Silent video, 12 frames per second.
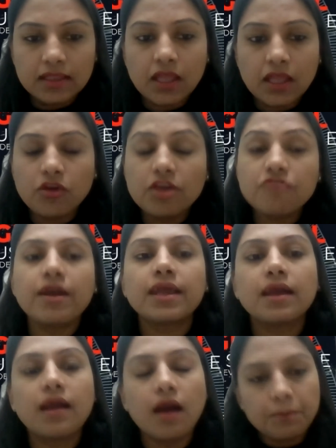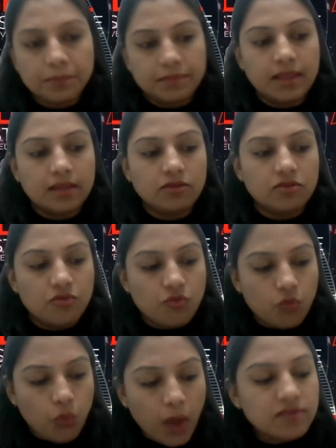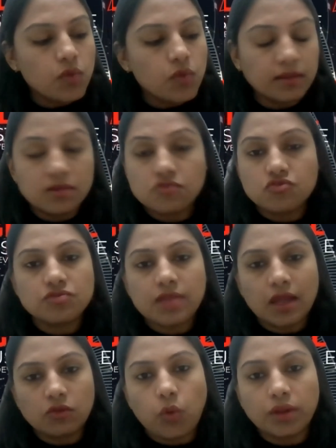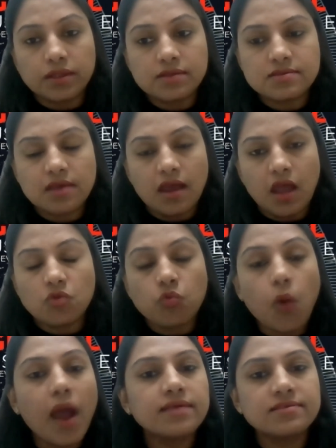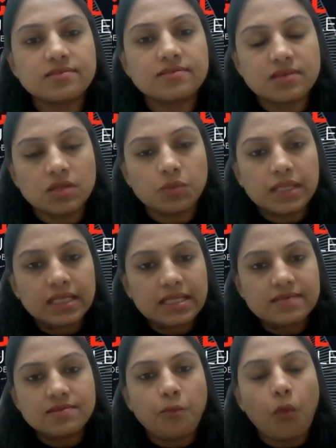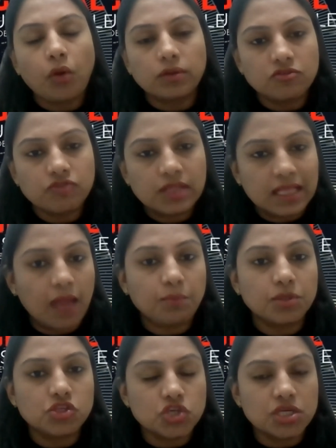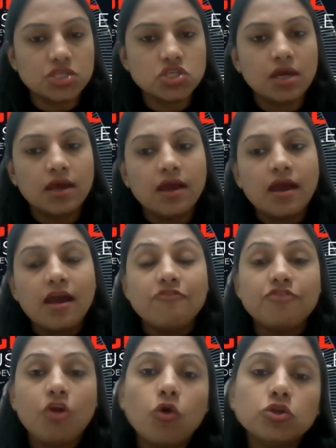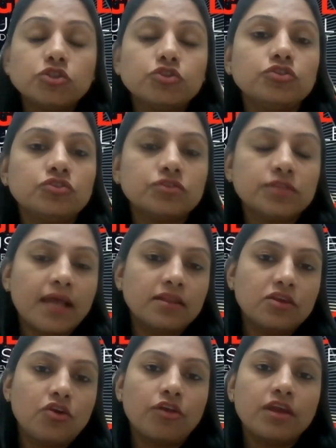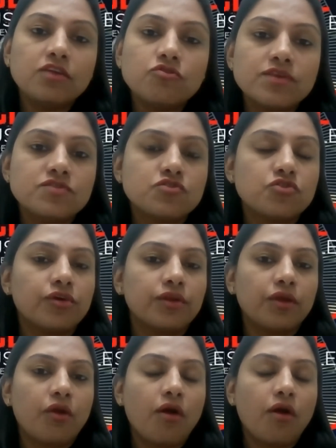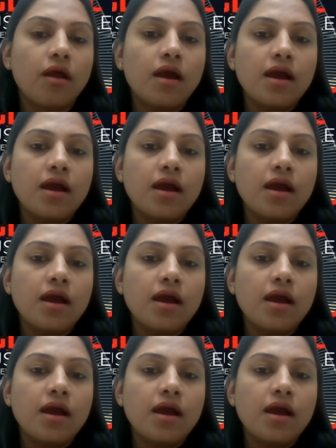Now, if I come that once we understood that what is and why sustainability is important with climate change, we also know that your investor, your